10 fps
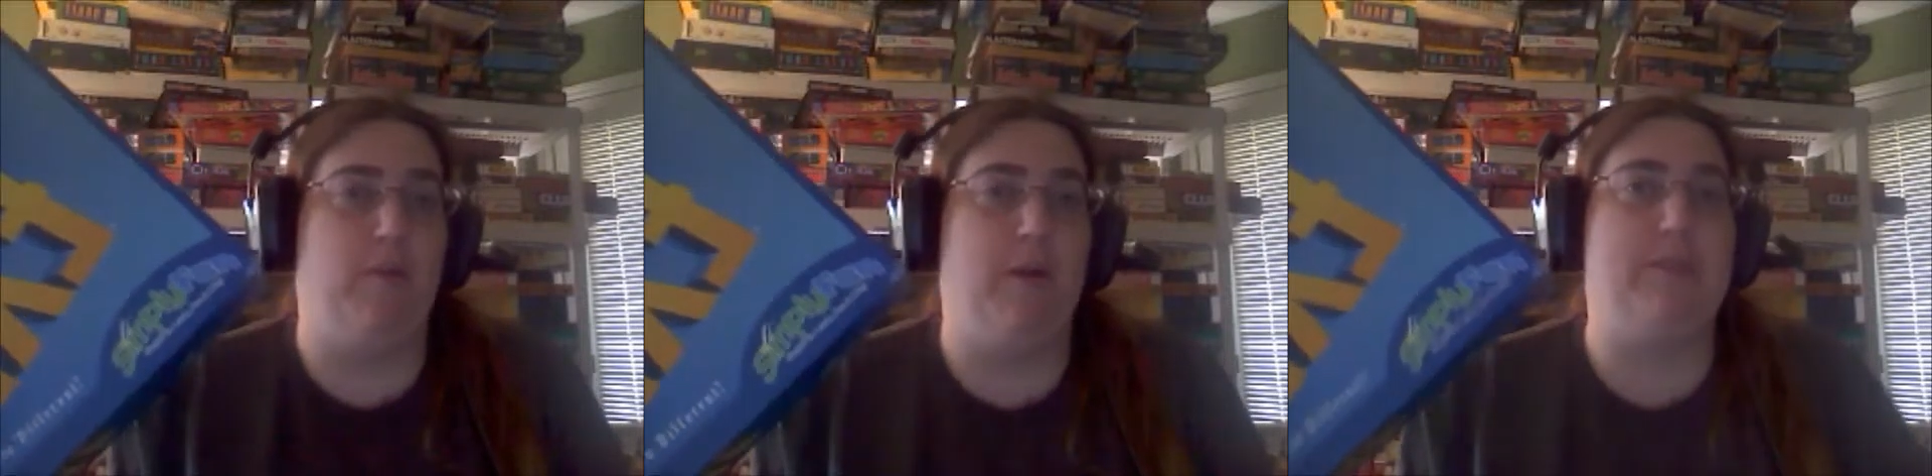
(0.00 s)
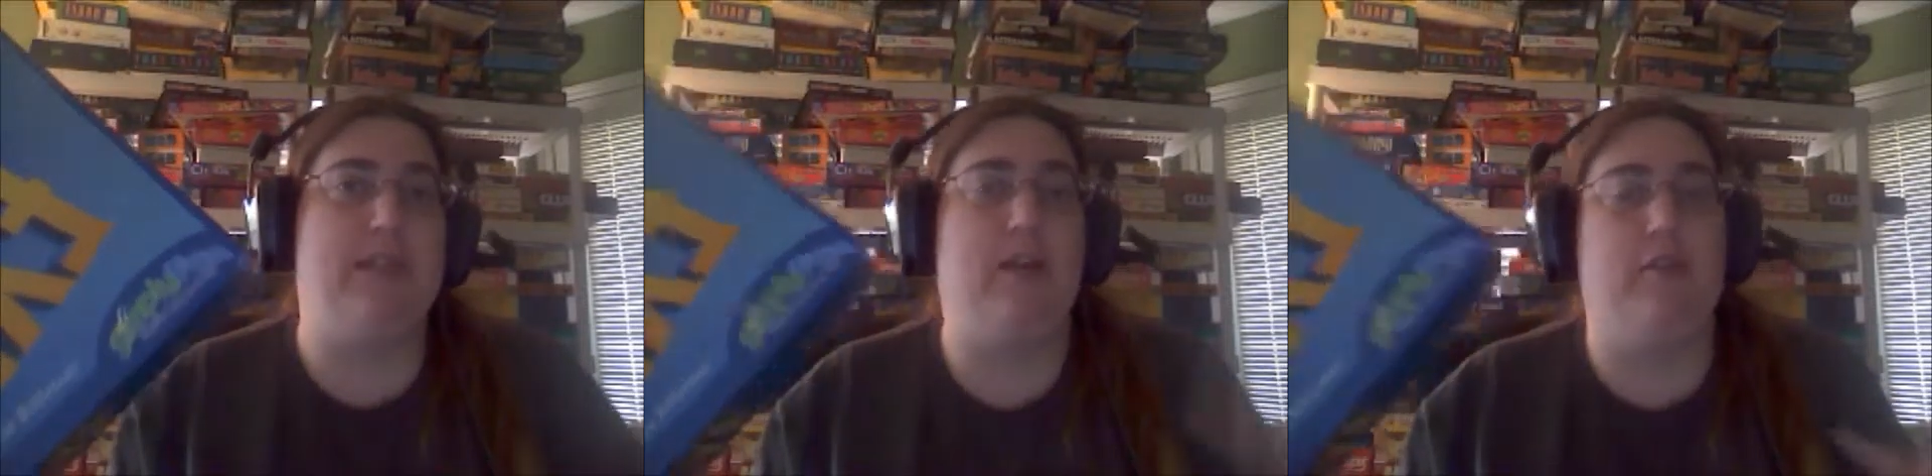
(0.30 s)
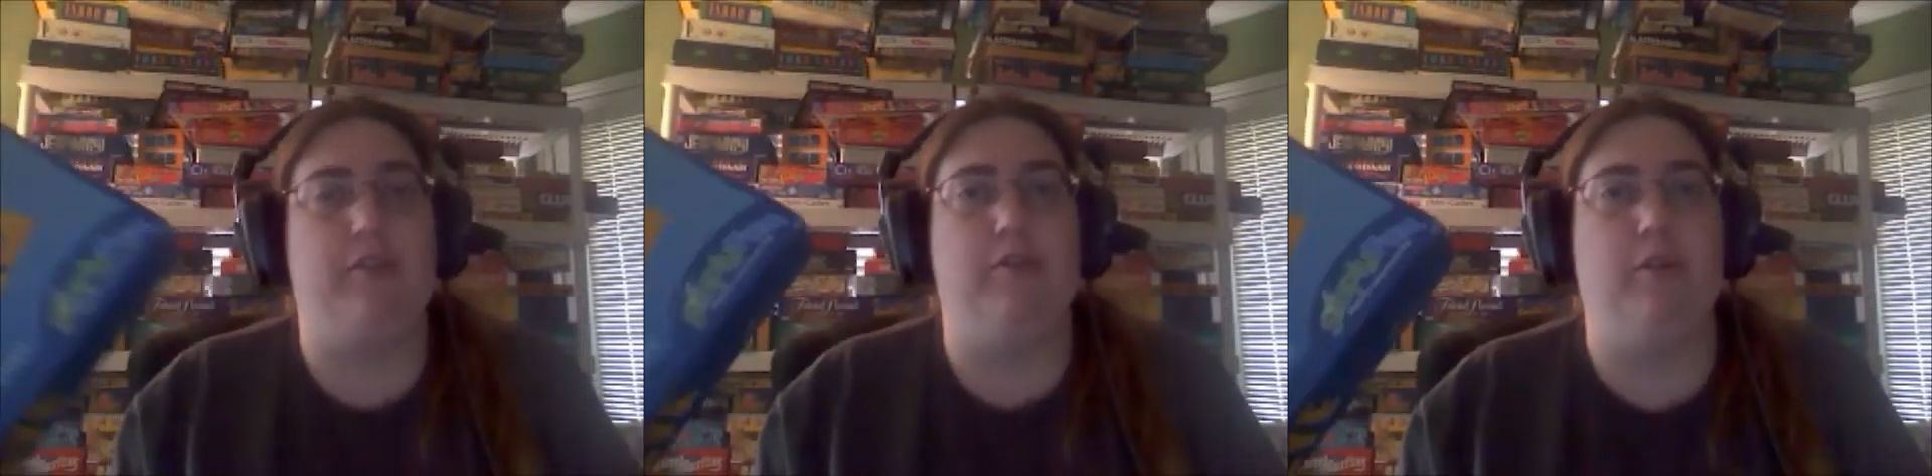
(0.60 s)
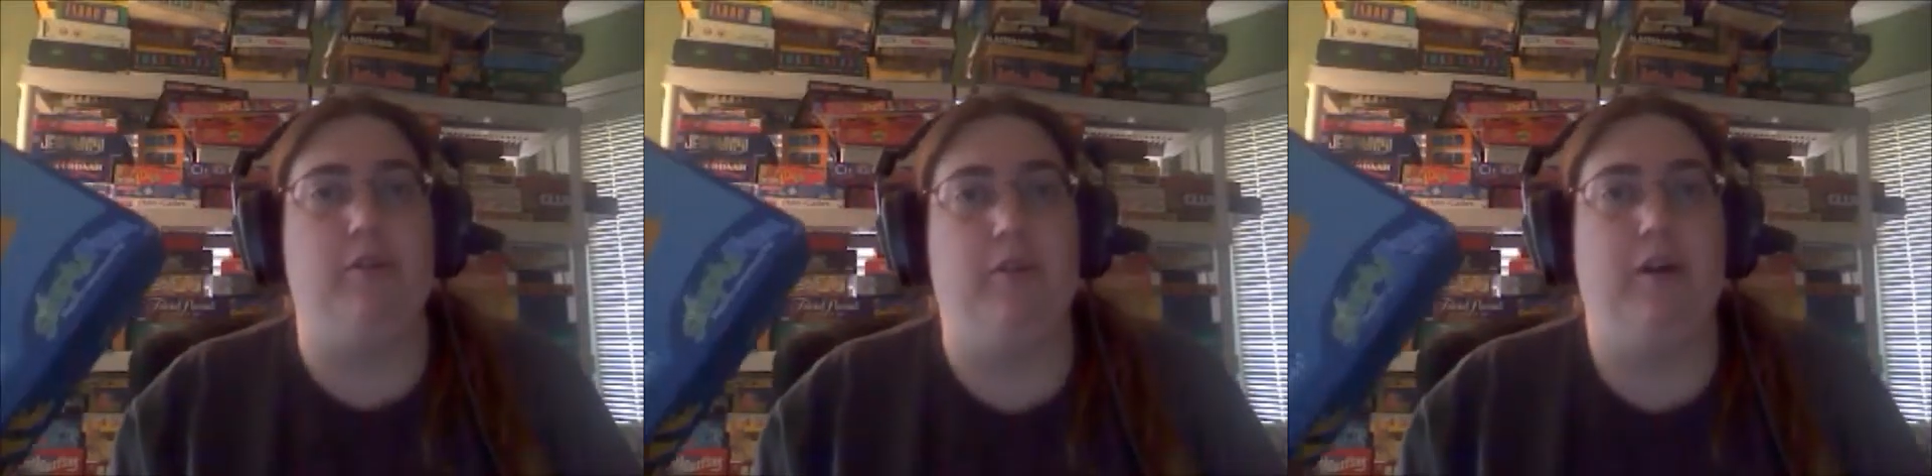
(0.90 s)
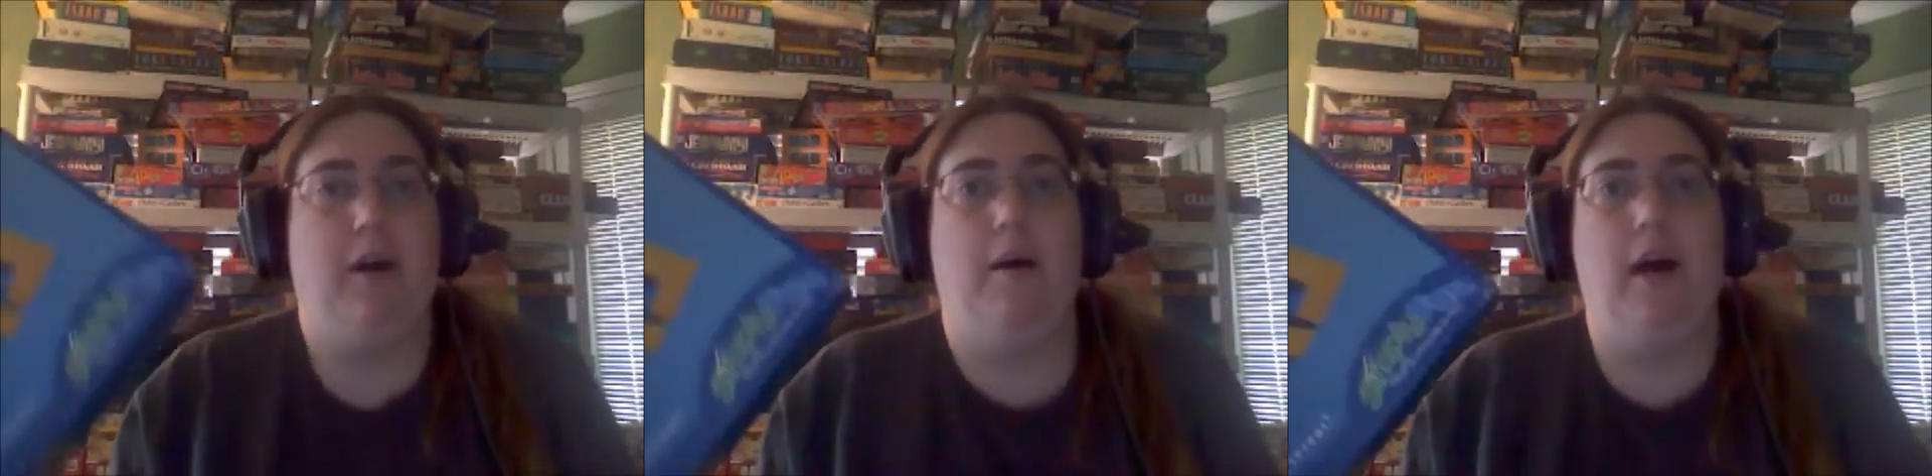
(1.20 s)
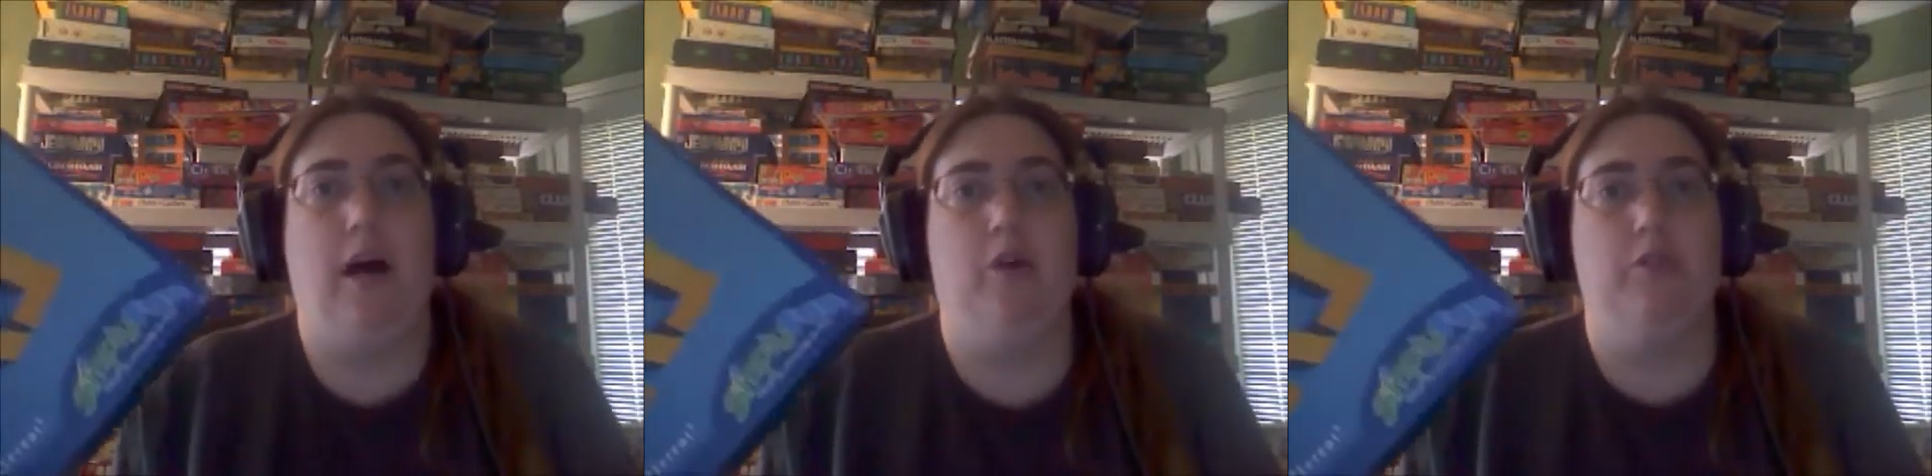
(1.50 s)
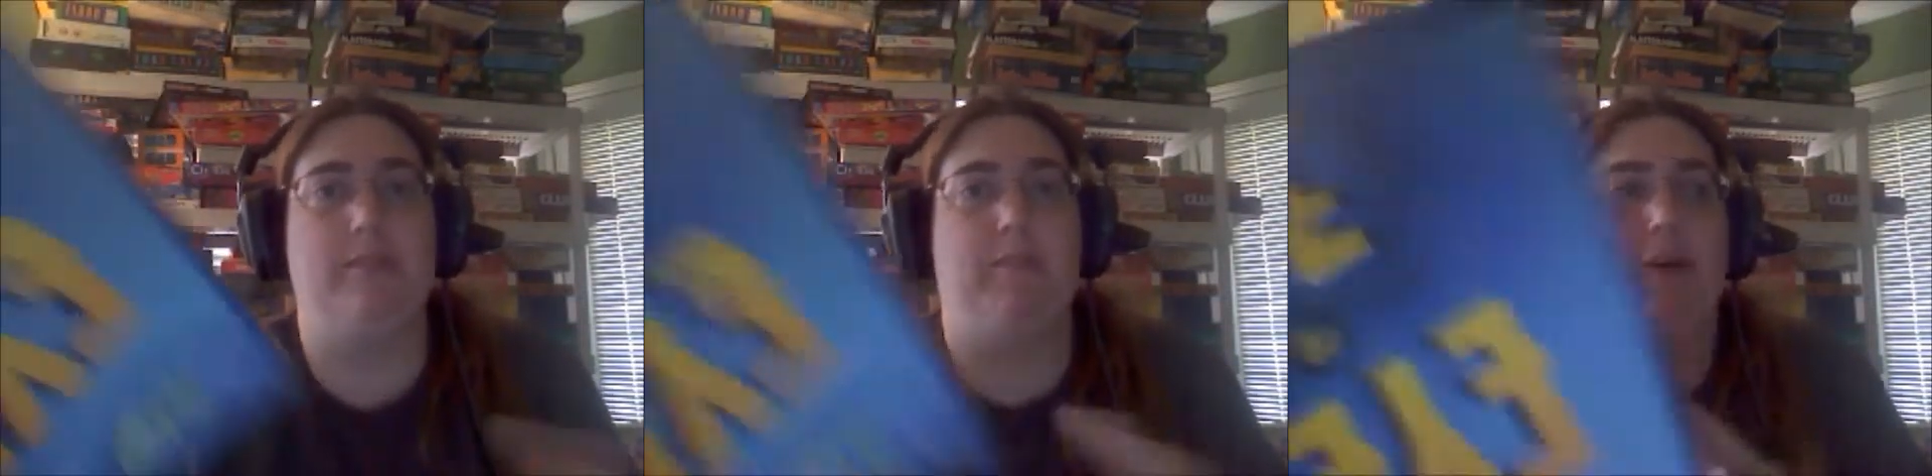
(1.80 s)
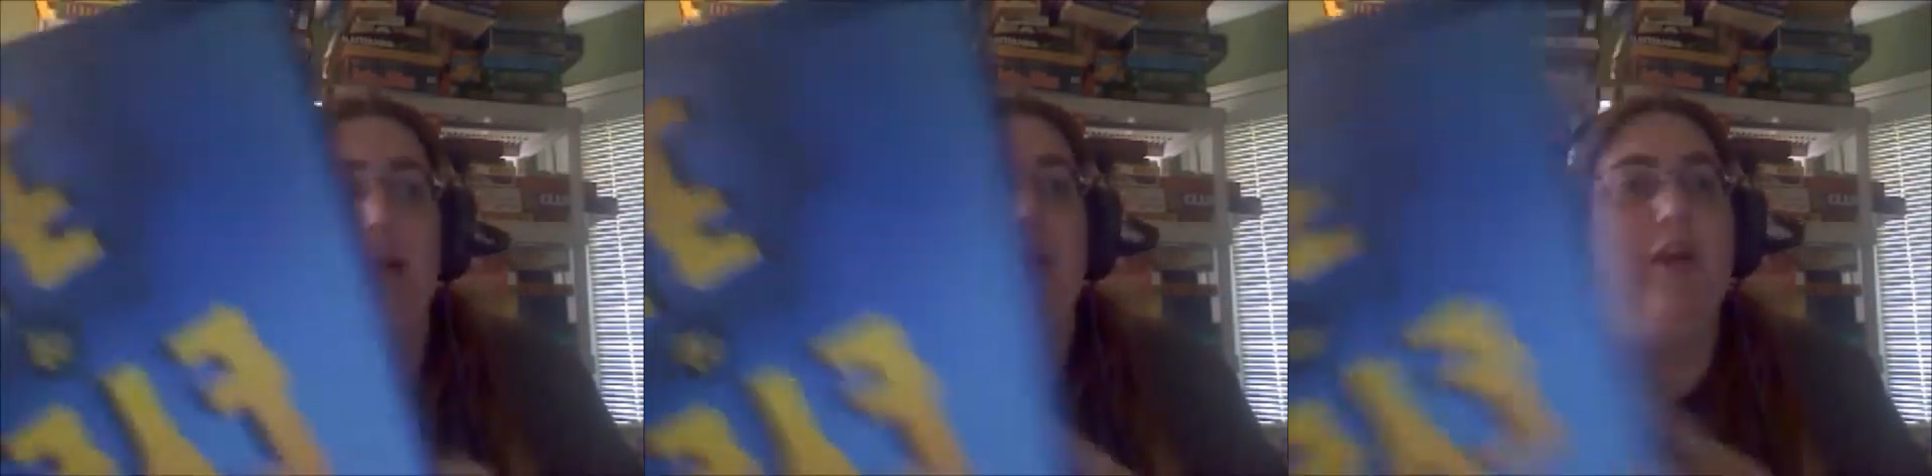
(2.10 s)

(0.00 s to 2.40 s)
website or through a host party,